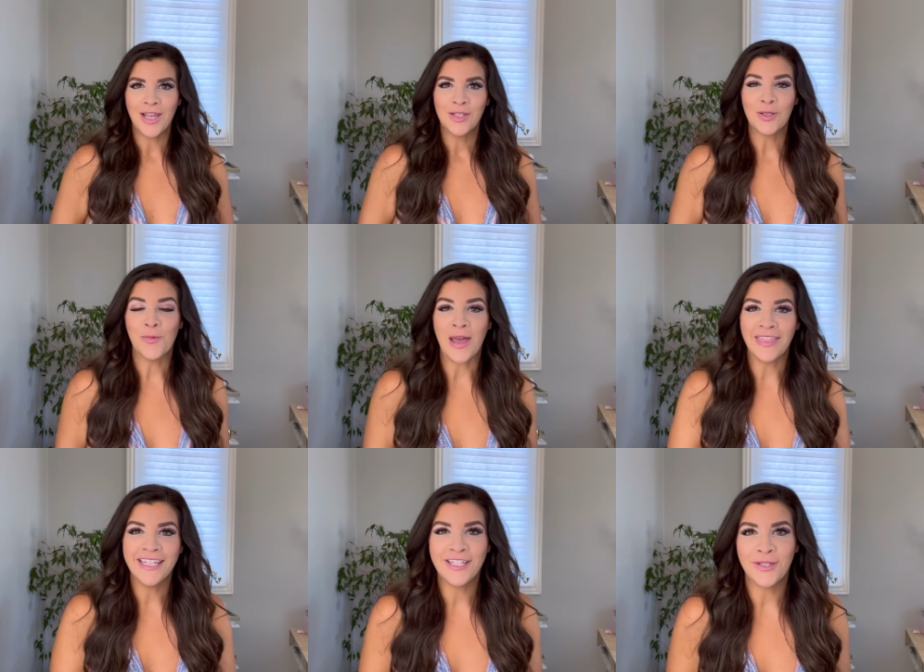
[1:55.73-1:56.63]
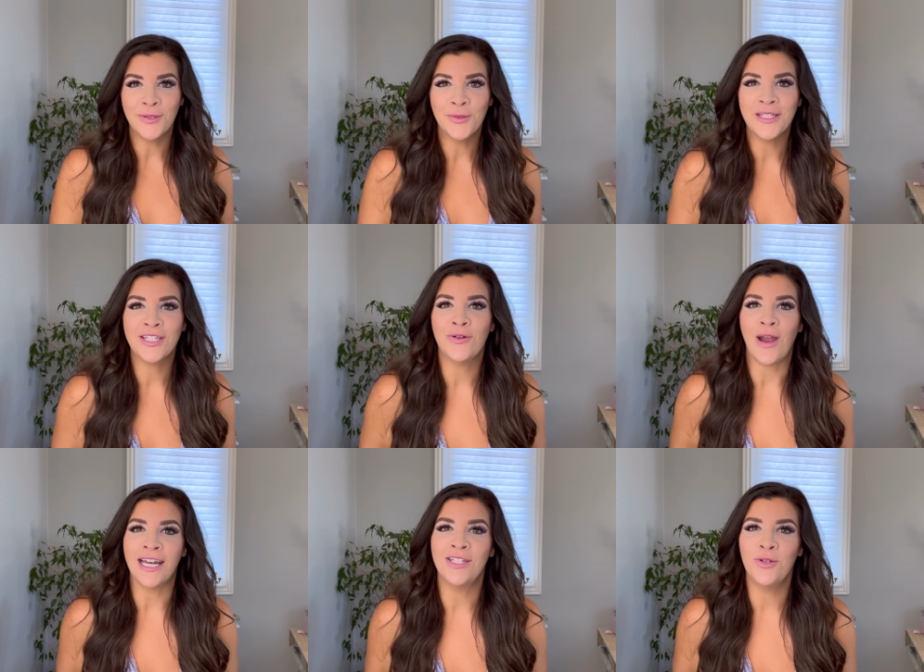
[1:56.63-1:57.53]
So method 2 is a
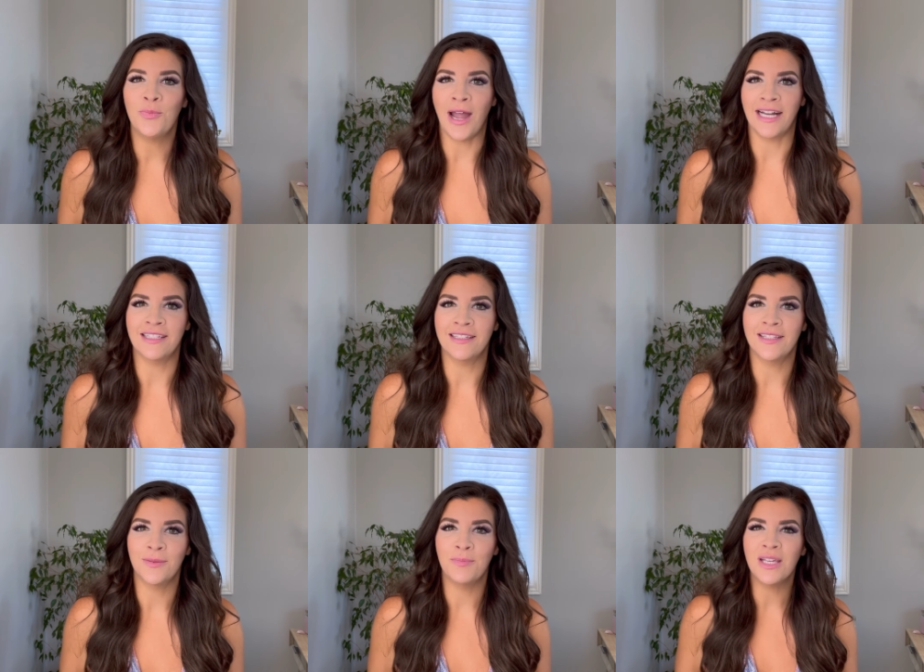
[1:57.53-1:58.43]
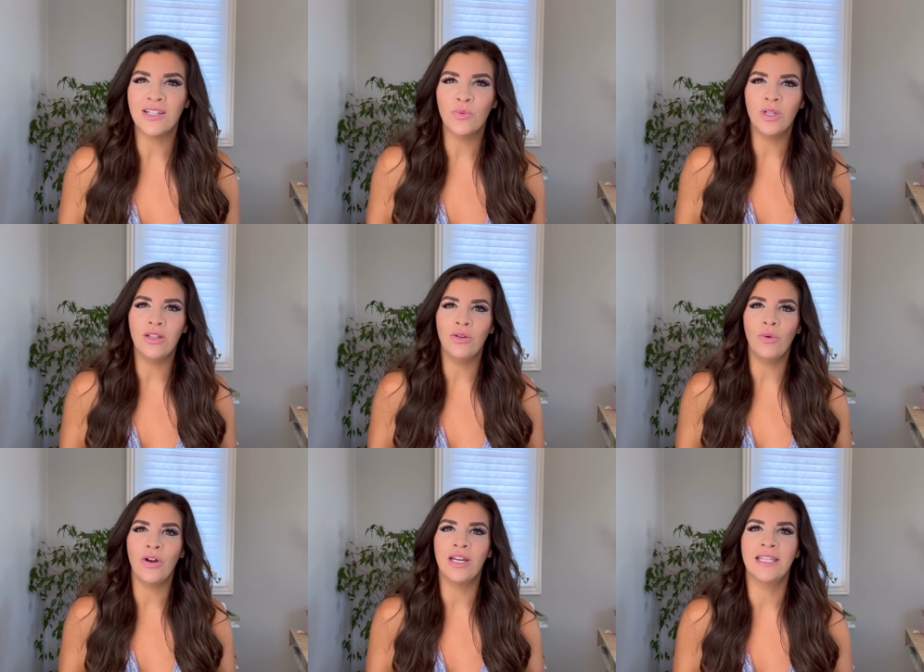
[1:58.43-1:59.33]
gratitude practice, because when you
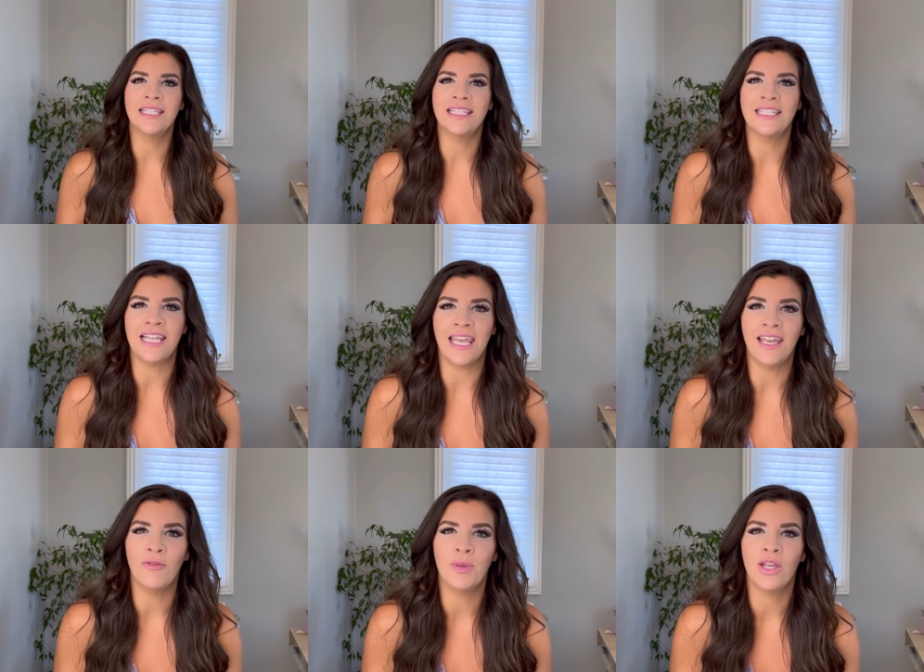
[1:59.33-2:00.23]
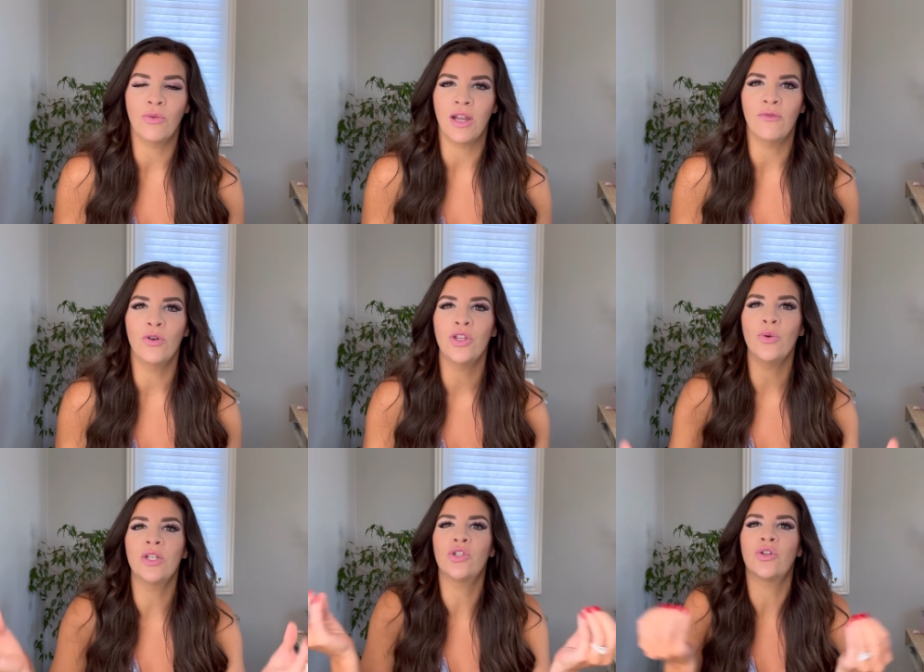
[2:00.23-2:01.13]
are in the state of being grateful,
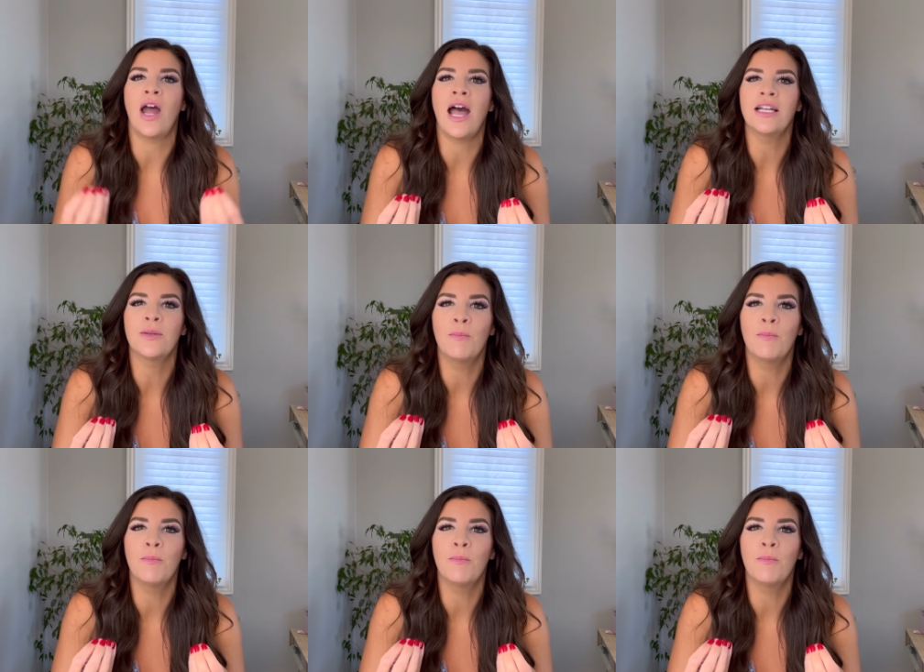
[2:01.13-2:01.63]
you attract